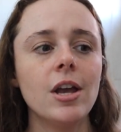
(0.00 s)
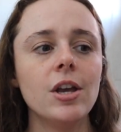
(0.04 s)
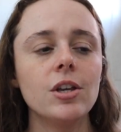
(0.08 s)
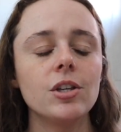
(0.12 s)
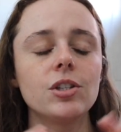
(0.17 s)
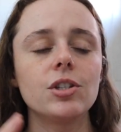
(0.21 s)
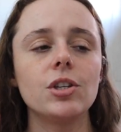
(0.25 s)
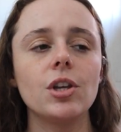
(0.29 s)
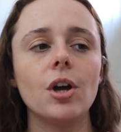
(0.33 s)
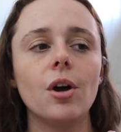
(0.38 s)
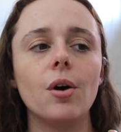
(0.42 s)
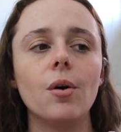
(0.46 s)

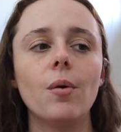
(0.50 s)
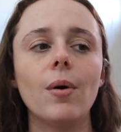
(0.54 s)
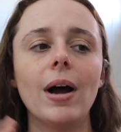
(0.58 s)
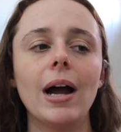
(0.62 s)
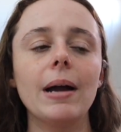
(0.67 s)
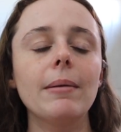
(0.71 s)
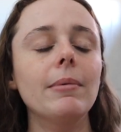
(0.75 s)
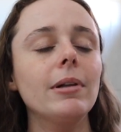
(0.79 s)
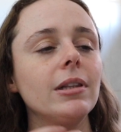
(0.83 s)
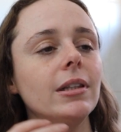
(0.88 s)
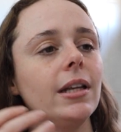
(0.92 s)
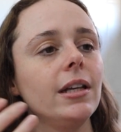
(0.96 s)
So
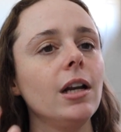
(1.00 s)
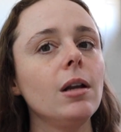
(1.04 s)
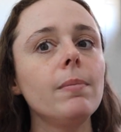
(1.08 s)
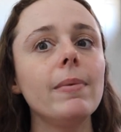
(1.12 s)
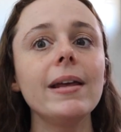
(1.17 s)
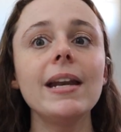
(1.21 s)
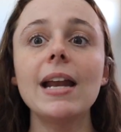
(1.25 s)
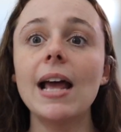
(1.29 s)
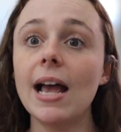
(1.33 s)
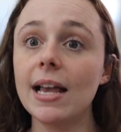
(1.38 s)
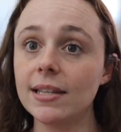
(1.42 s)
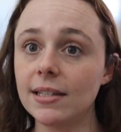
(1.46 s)
I'm a little
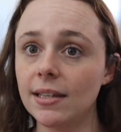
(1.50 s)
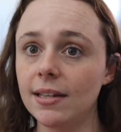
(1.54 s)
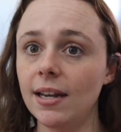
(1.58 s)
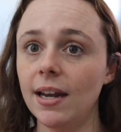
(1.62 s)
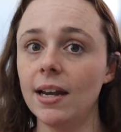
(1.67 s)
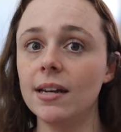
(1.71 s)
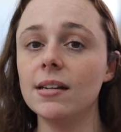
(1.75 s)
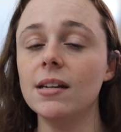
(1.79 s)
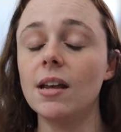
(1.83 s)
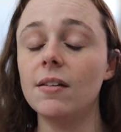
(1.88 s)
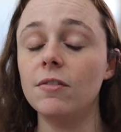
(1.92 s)
bit hesitant.